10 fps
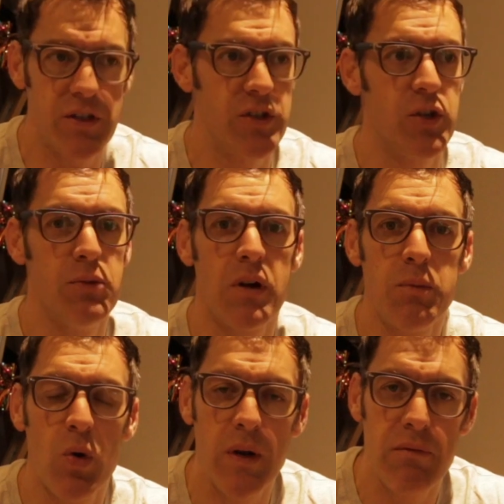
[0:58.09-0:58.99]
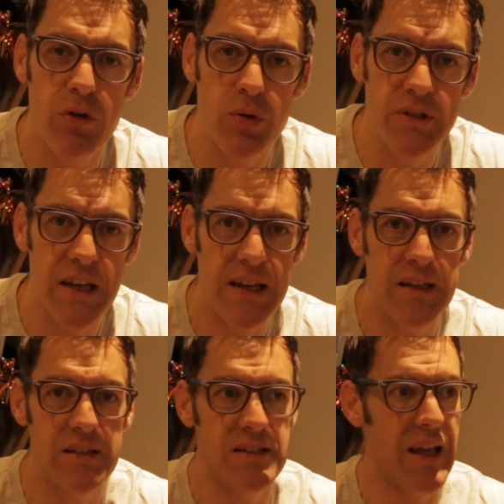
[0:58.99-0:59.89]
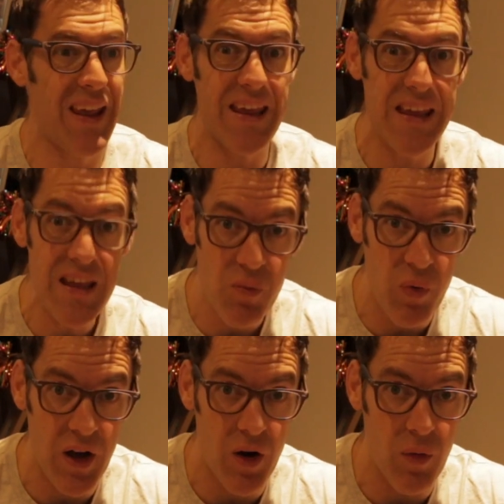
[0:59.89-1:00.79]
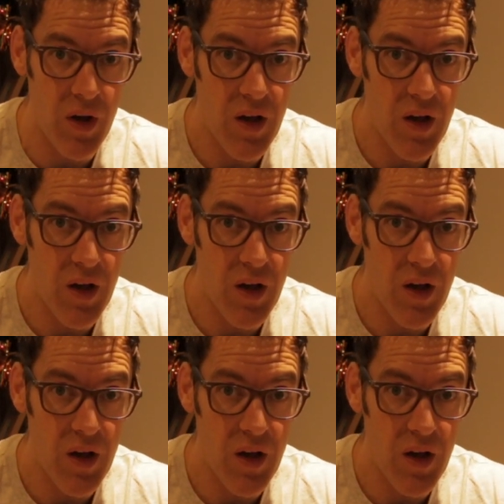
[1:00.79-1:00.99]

to do my morning routines, to eat well.